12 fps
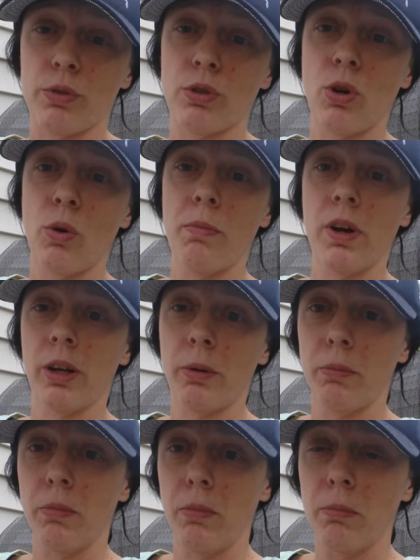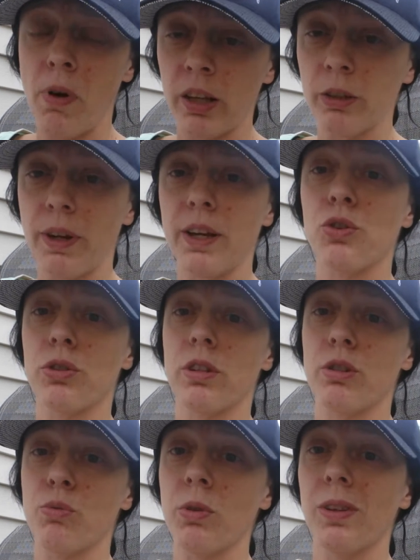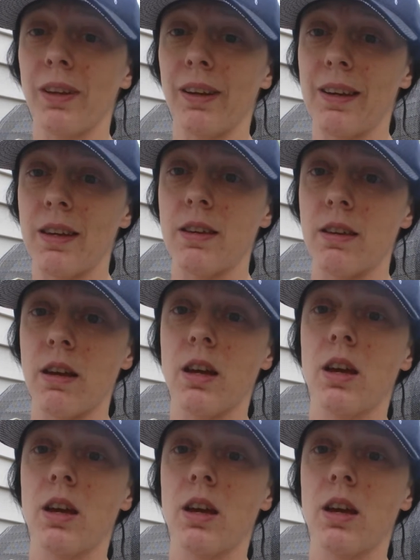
So moderation is really the key.